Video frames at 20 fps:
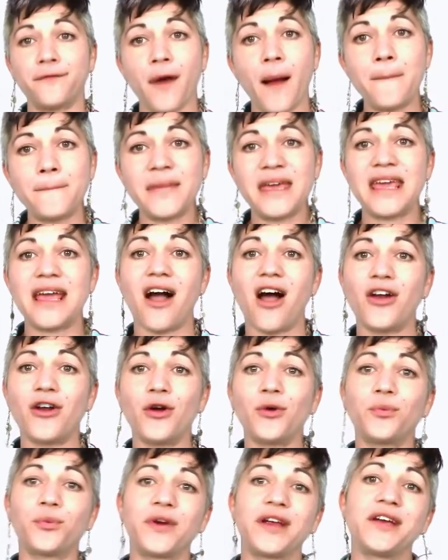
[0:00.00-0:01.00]
from me on
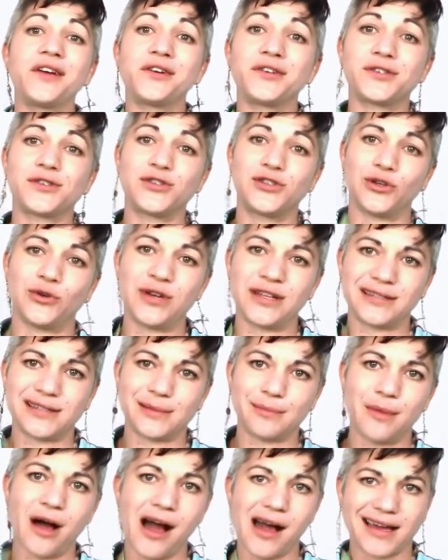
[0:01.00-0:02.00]
a real
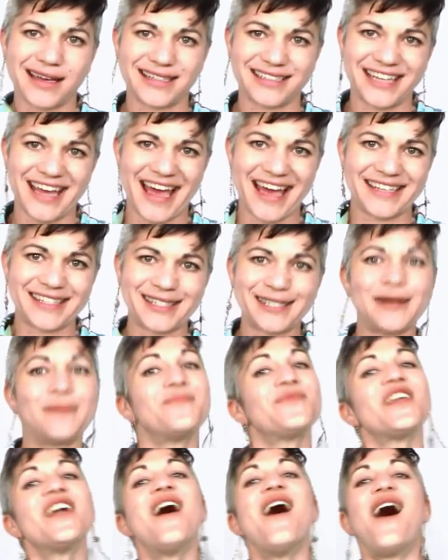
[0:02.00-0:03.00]
student's mock test.
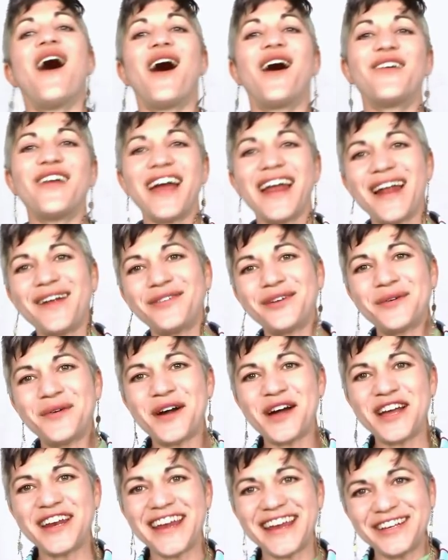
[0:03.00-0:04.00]
All right,
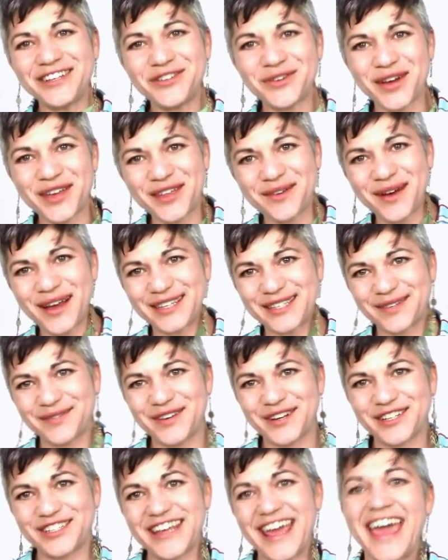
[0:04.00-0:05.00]
everyone, enjoy the rest of
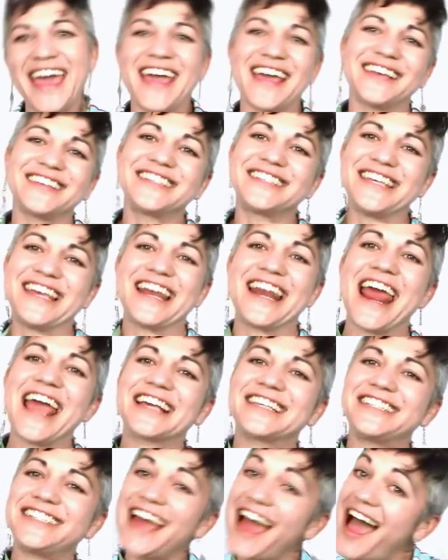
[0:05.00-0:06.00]
your day. See you
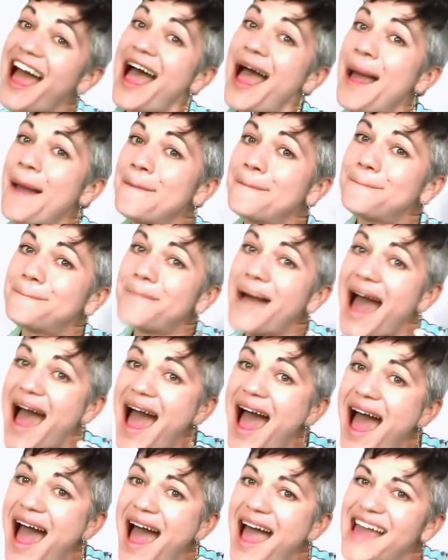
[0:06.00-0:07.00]
next time.
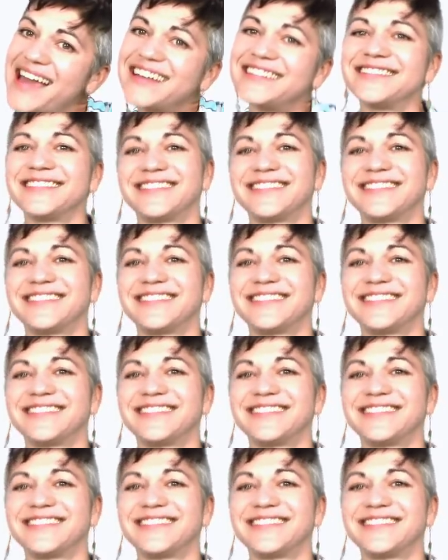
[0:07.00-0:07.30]
Bye.